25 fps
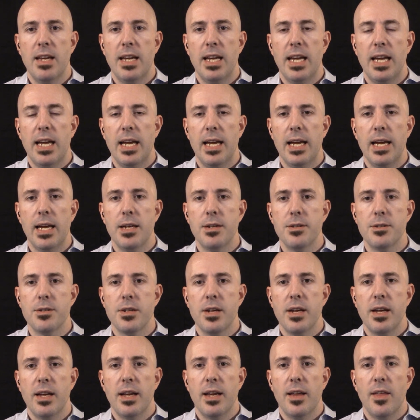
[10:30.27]
and
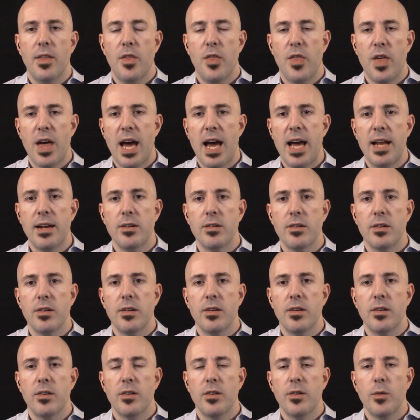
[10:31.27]
that
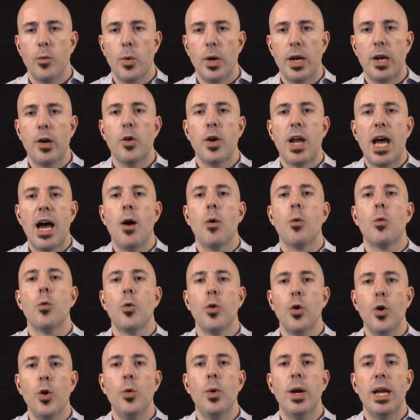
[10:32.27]
we are now
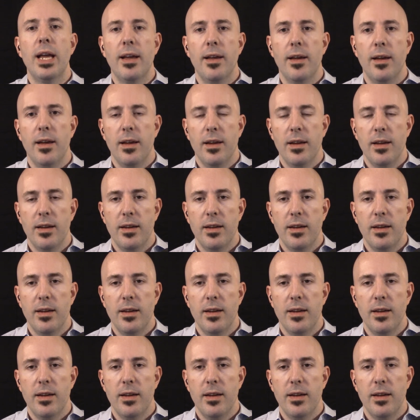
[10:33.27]
ruining